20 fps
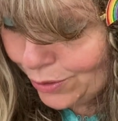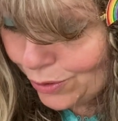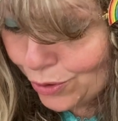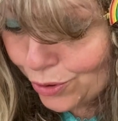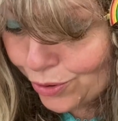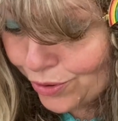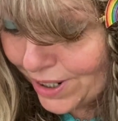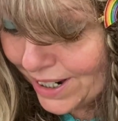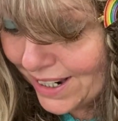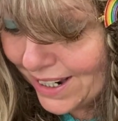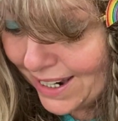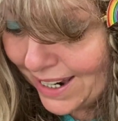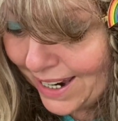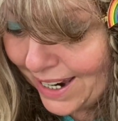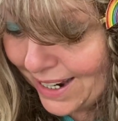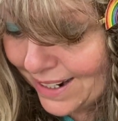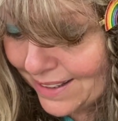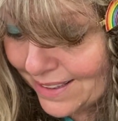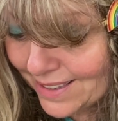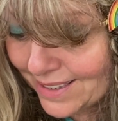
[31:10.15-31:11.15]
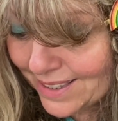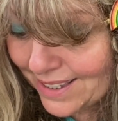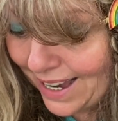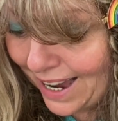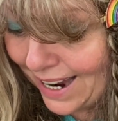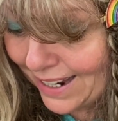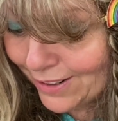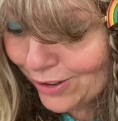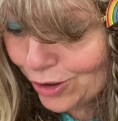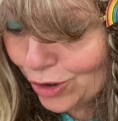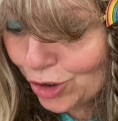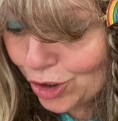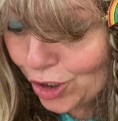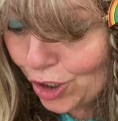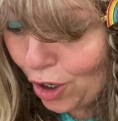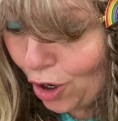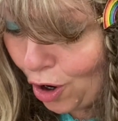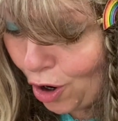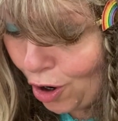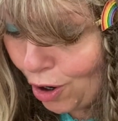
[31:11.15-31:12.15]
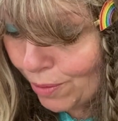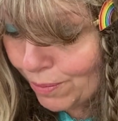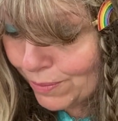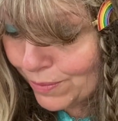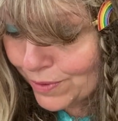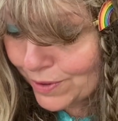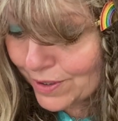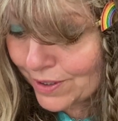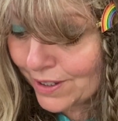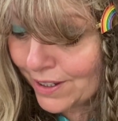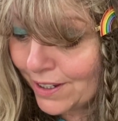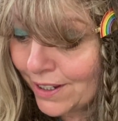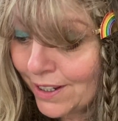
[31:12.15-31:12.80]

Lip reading: trinkets and charms,